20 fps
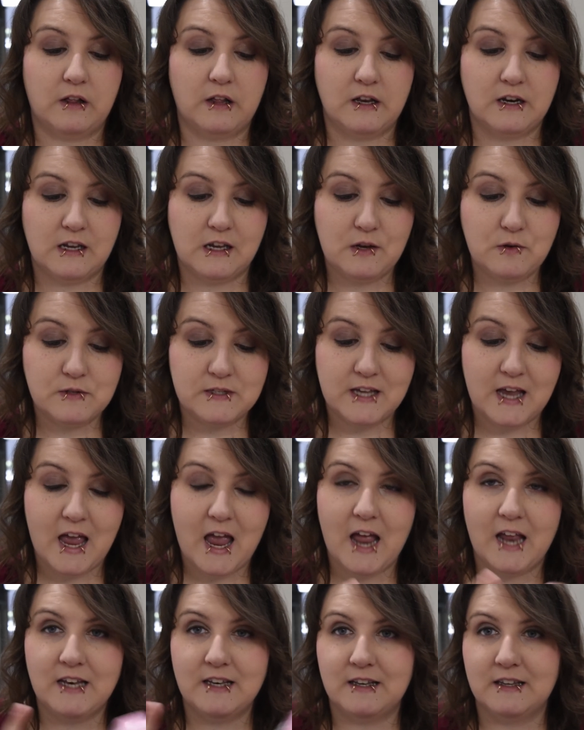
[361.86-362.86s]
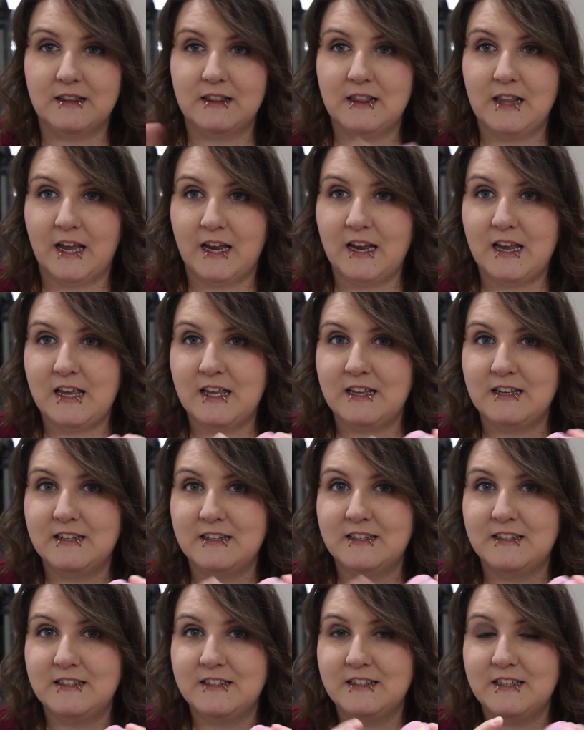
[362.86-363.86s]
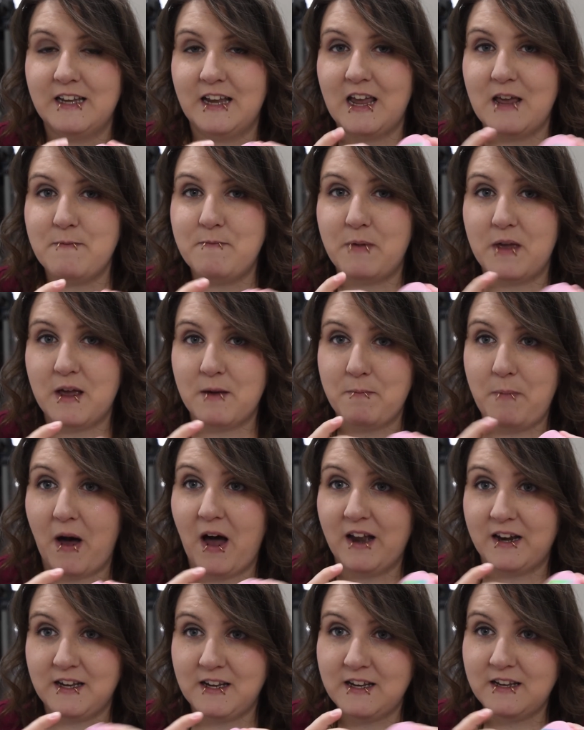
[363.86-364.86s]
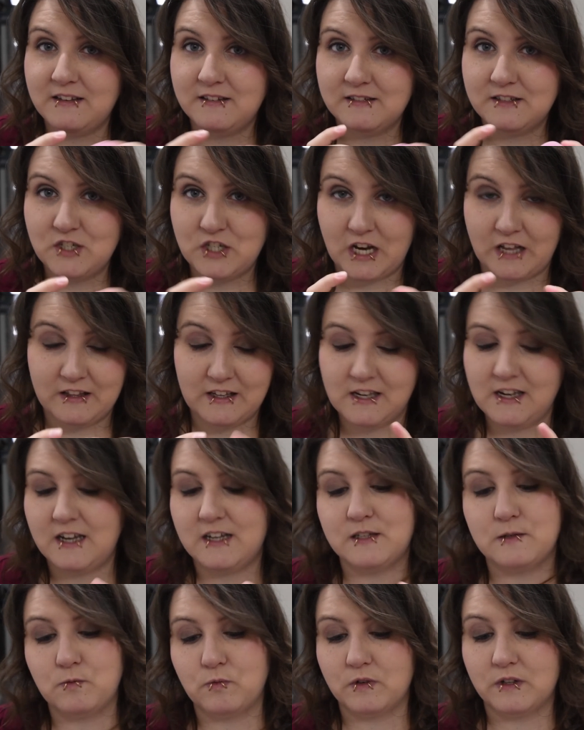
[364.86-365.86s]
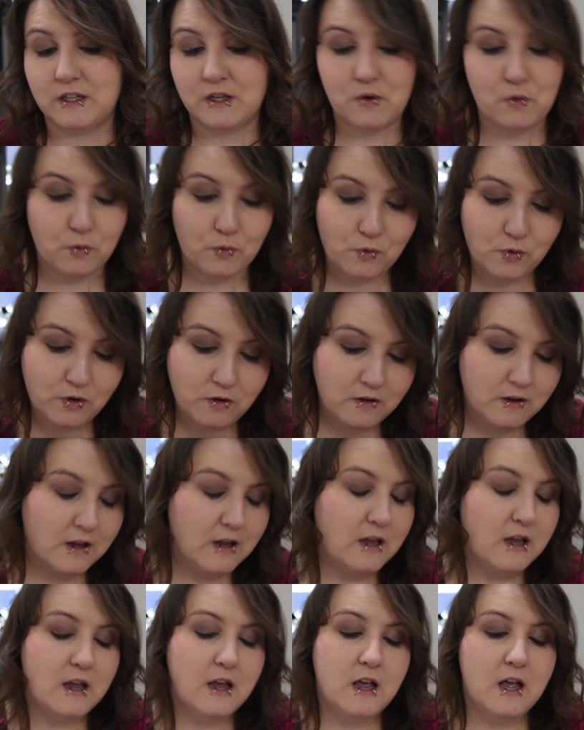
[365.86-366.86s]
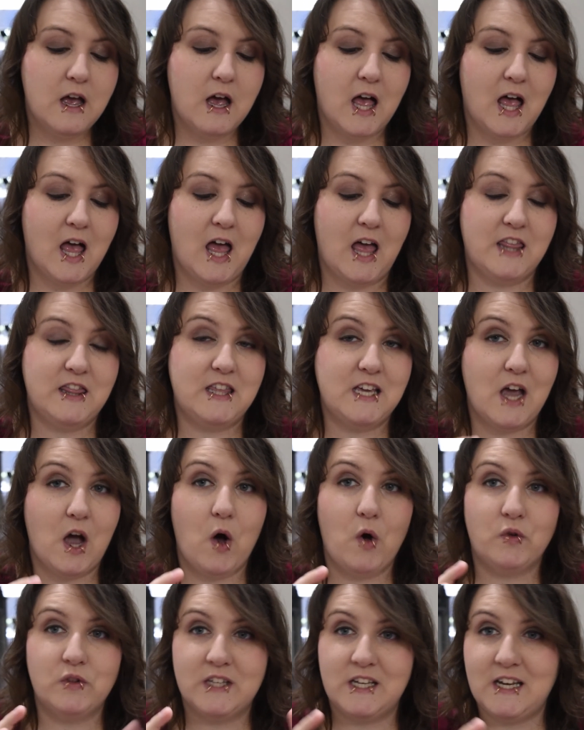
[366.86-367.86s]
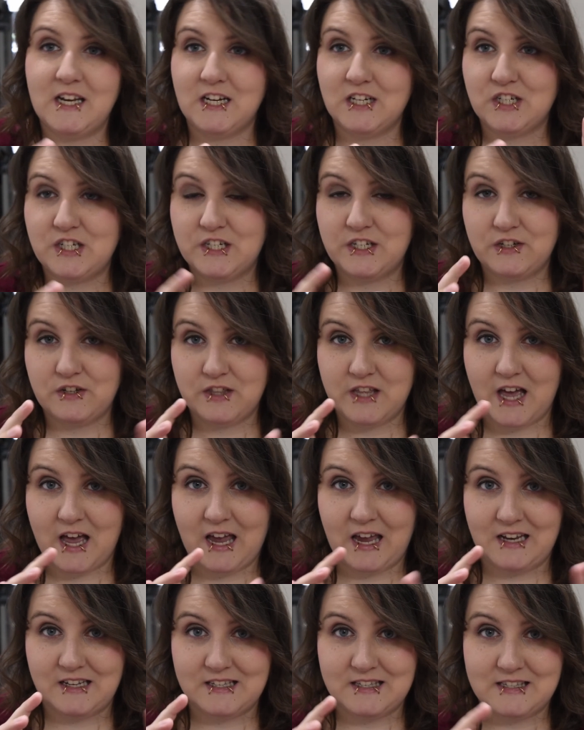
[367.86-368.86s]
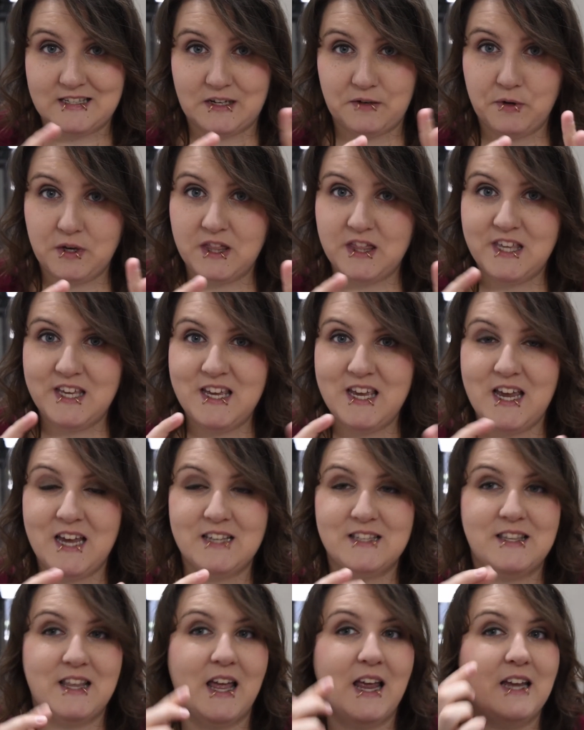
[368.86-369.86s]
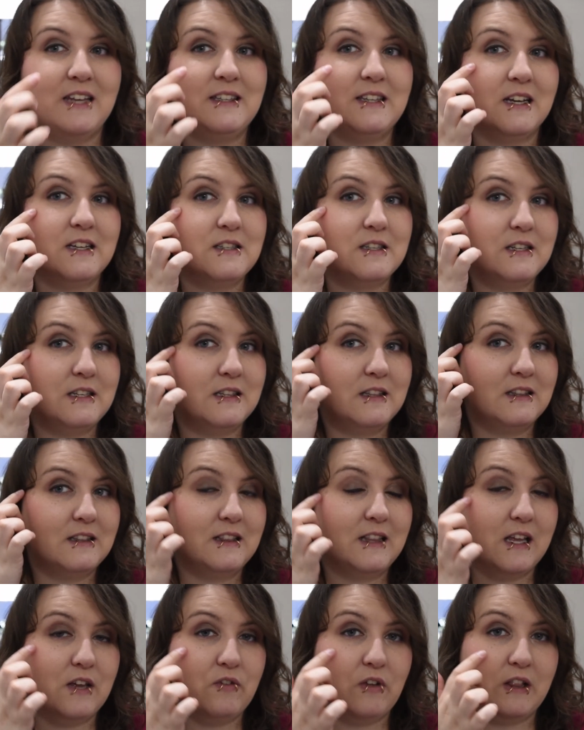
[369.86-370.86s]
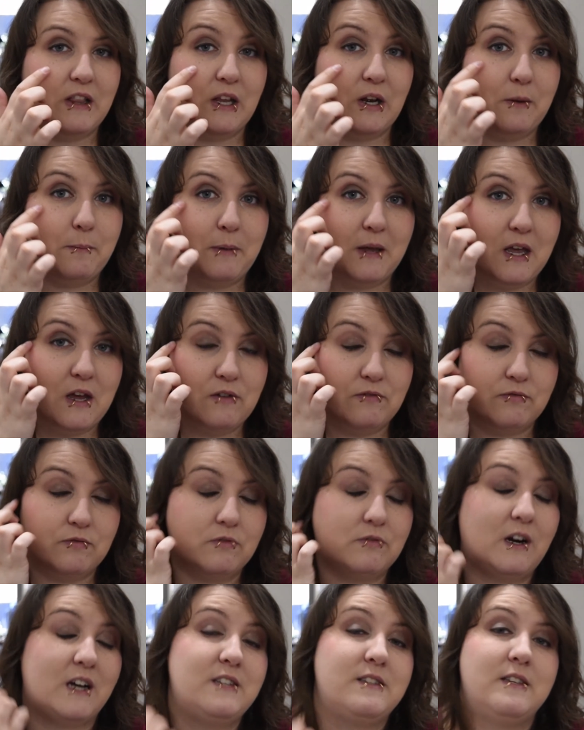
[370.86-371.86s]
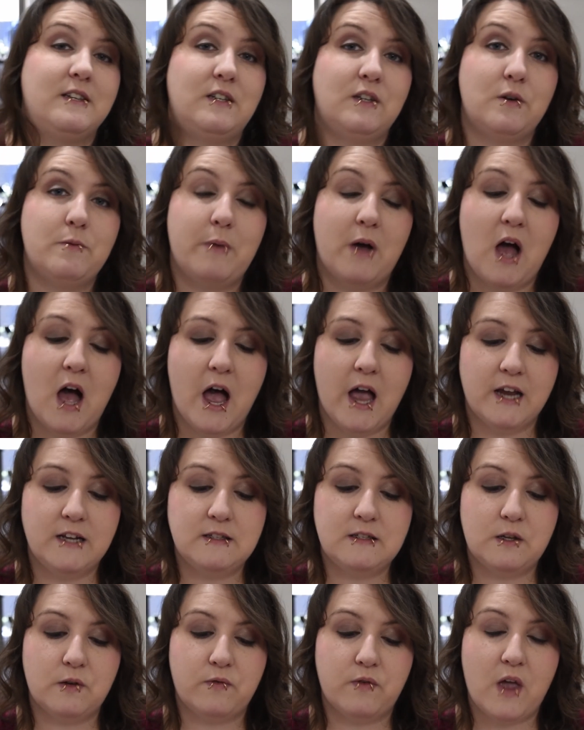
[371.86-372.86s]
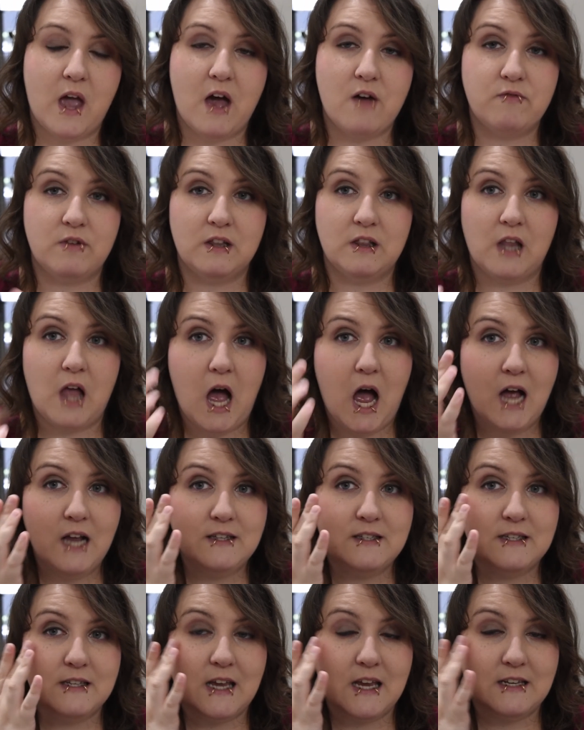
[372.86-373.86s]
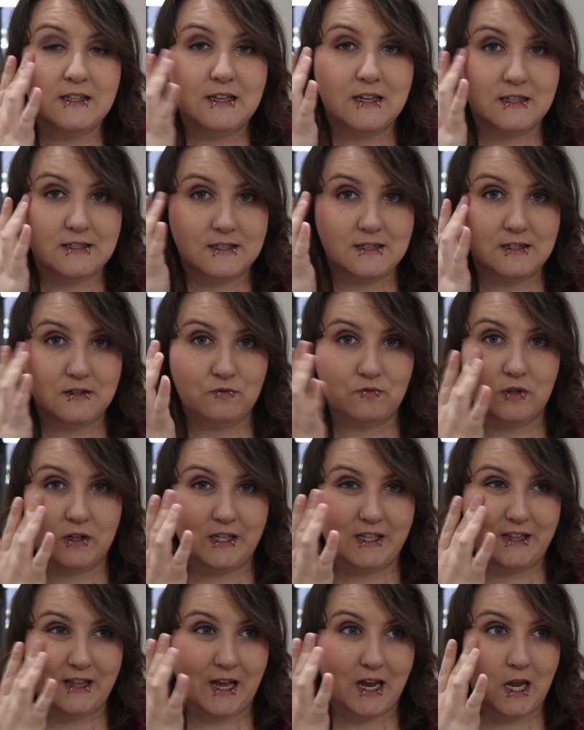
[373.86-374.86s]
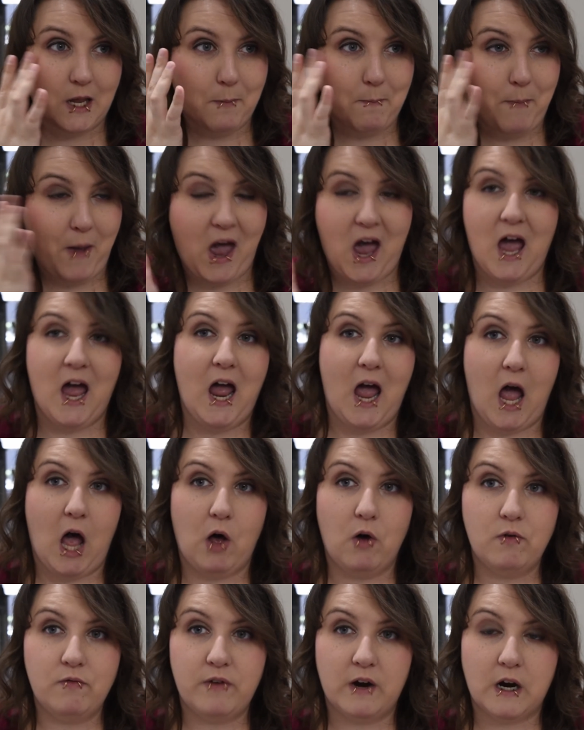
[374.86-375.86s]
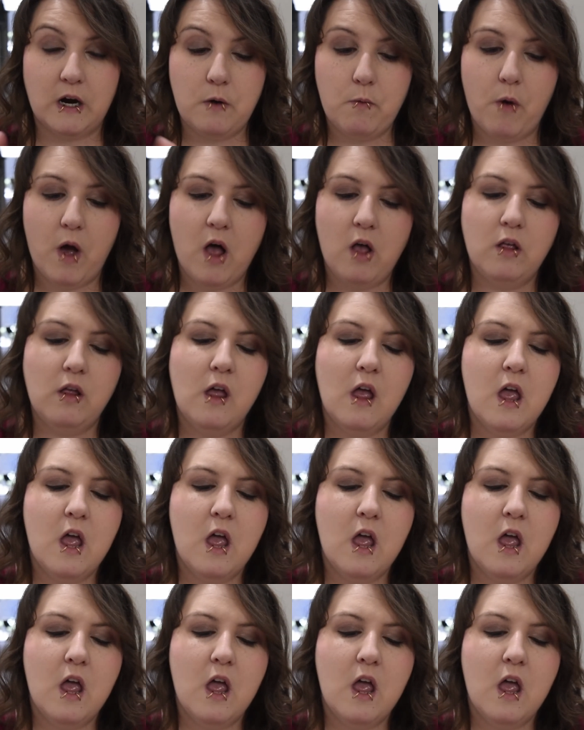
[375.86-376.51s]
going to use it, and like it being putty jelly is really cool. The only issue that I see with it is that it does leave a little bit of residue behind, so if you have a lot, it doesn't really like pat out very well.